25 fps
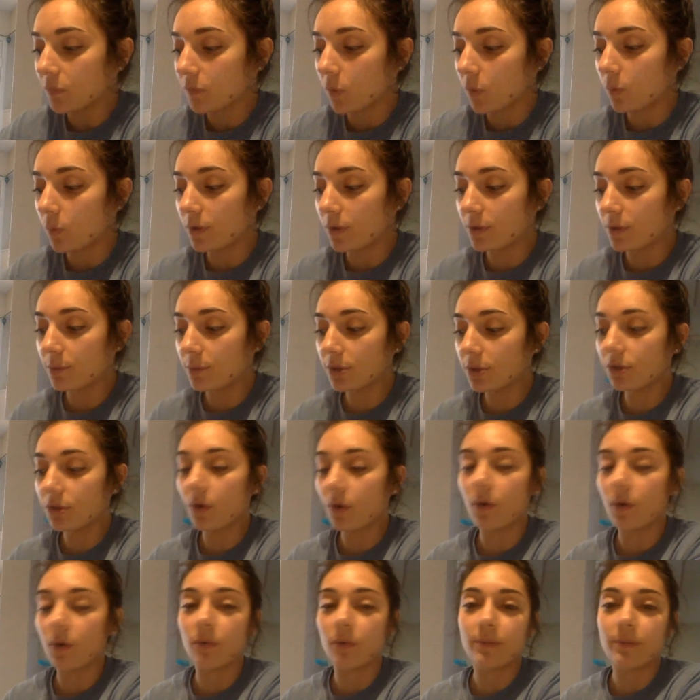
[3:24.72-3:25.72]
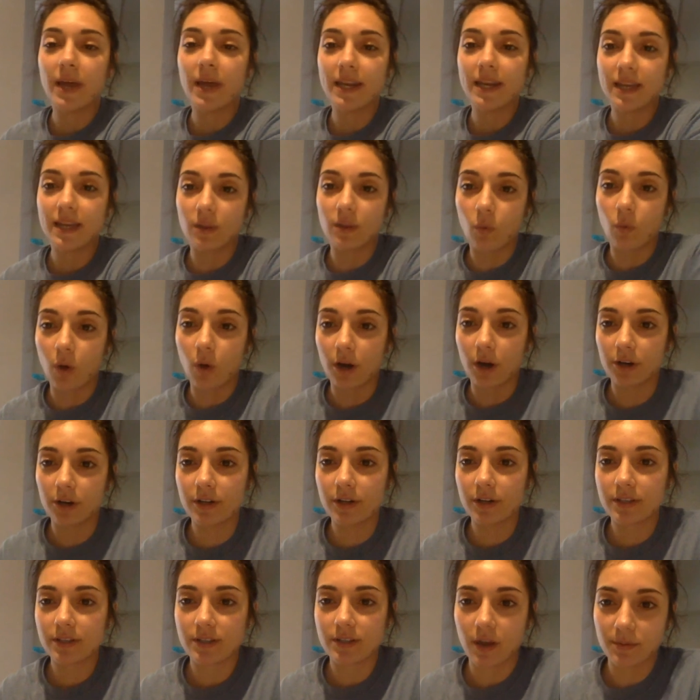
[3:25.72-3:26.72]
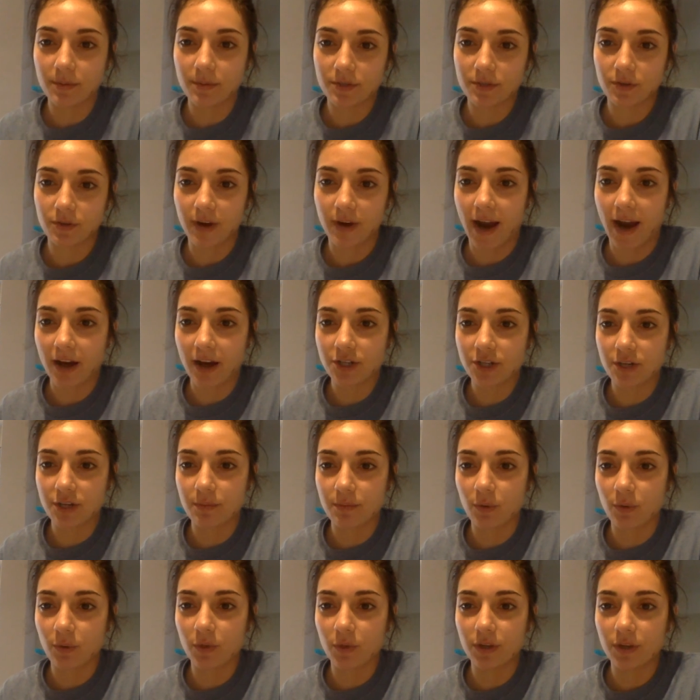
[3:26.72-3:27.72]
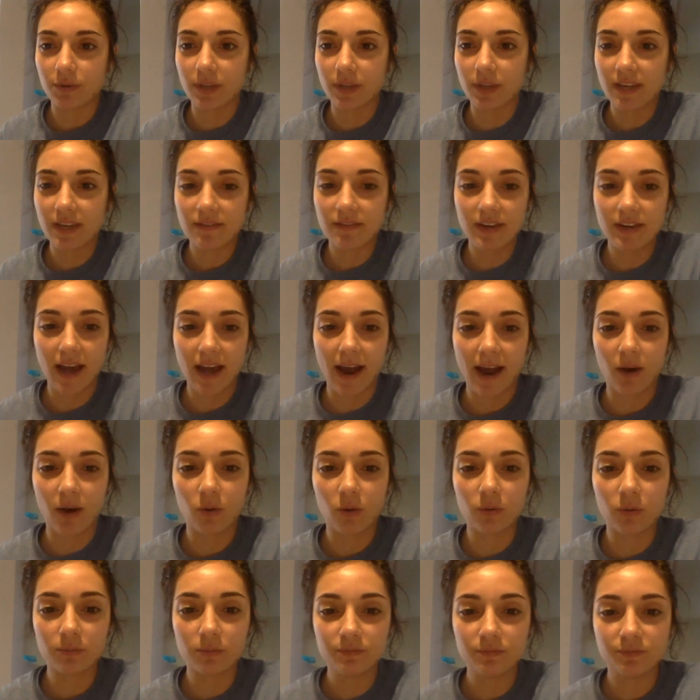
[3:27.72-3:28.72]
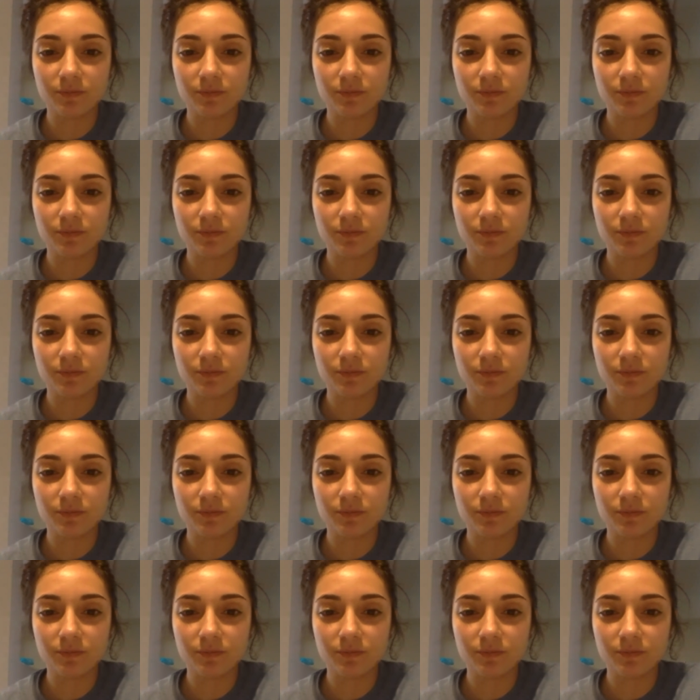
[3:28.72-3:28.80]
when you put the penny in the water, it stops the reaction. But when you leave it out,